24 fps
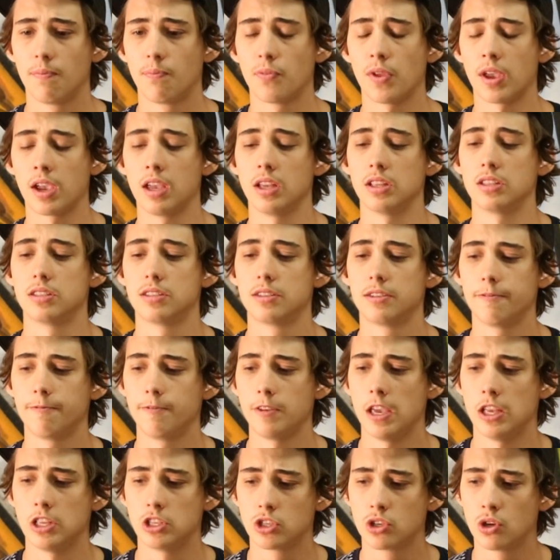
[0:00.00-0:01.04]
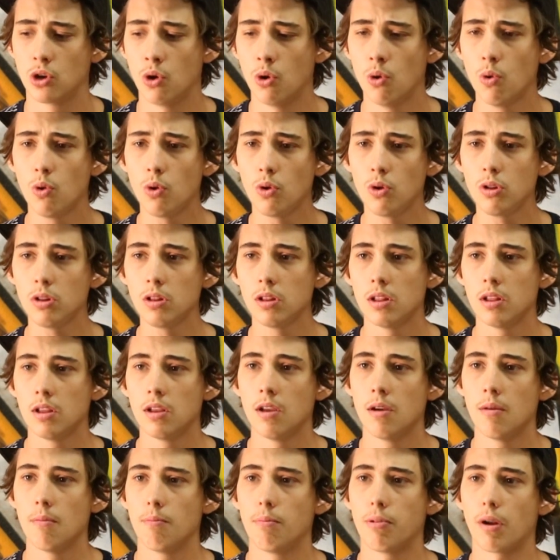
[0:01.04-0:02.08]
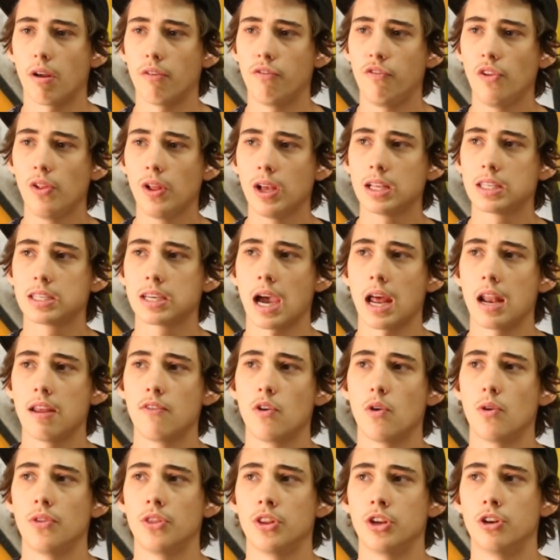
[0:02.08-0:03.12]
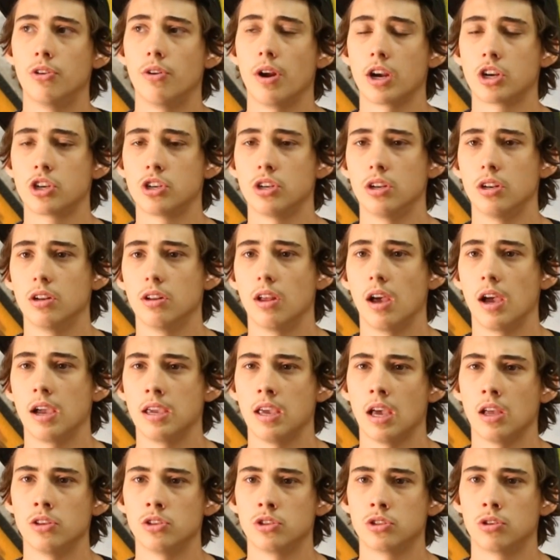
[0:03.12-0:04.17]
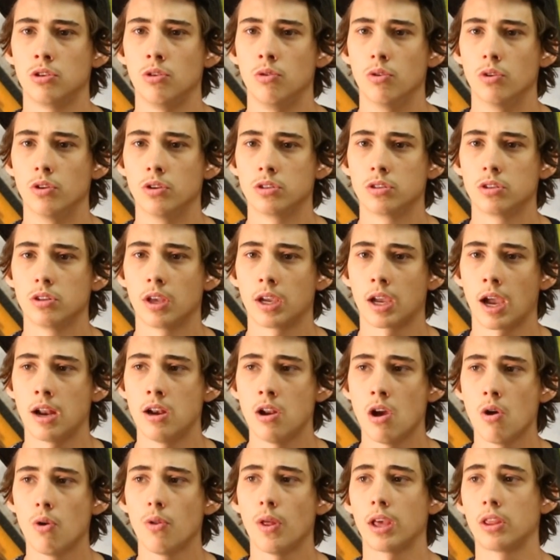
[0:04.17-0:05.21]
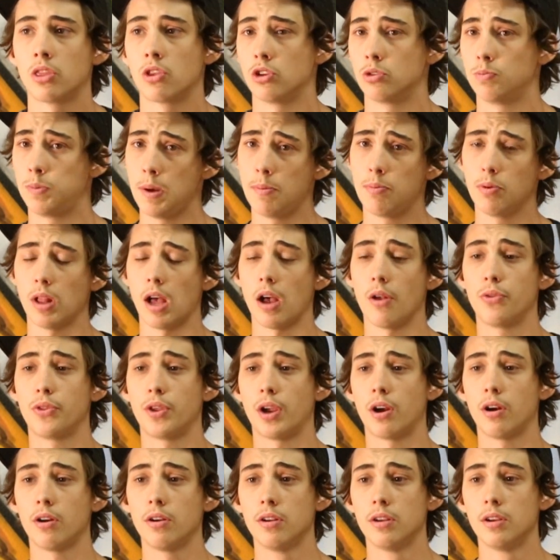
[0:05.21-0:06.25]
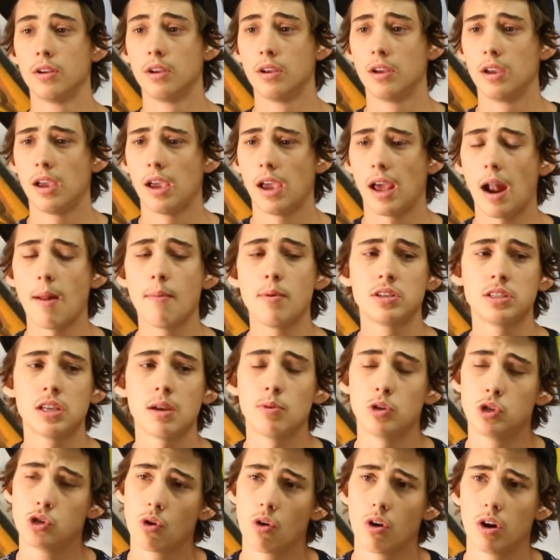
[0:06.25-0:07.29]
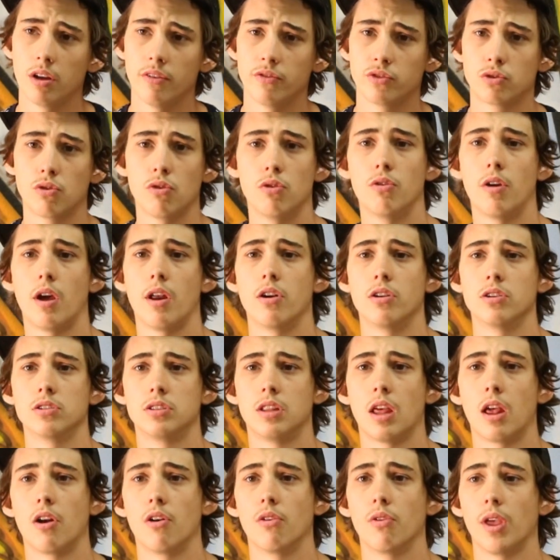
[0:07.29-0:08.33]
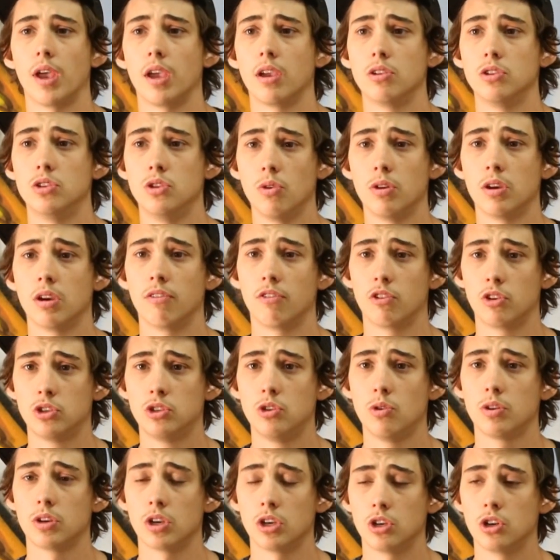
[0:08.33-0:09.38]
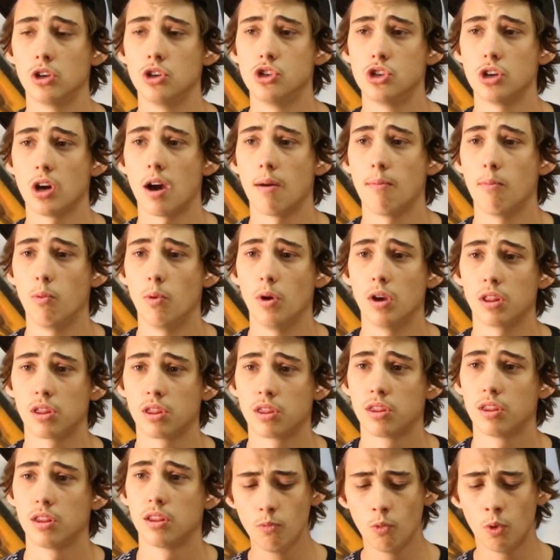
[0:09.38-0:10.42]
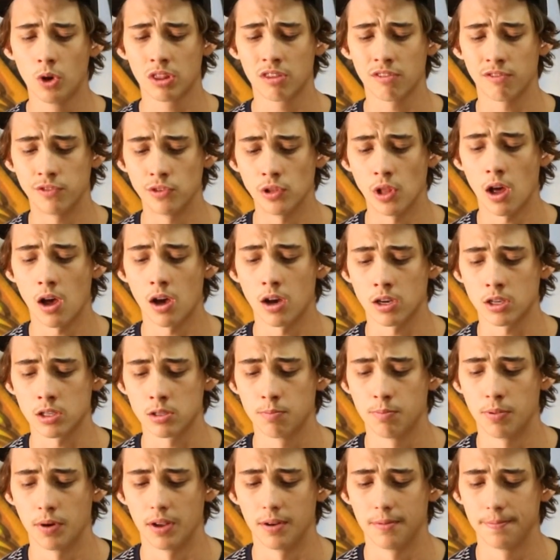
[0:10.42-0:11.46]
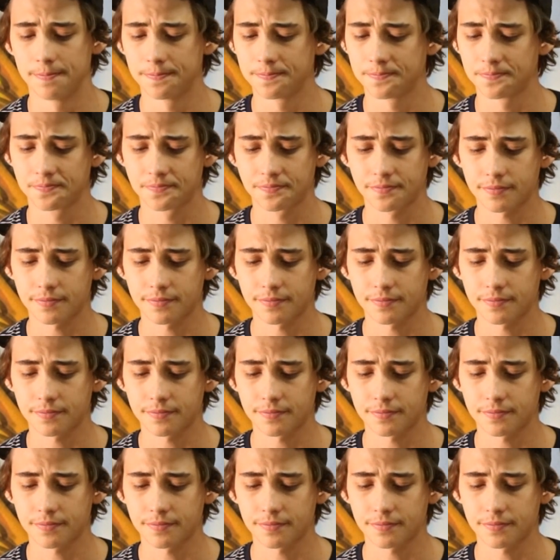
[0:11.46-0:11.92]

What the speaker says: it's cool, but I feel like it's kind of going the direction against scooters. Like I know like there's people out there, and I'm gonna say majority of scooter riders that are like doing a good job with vlogs, but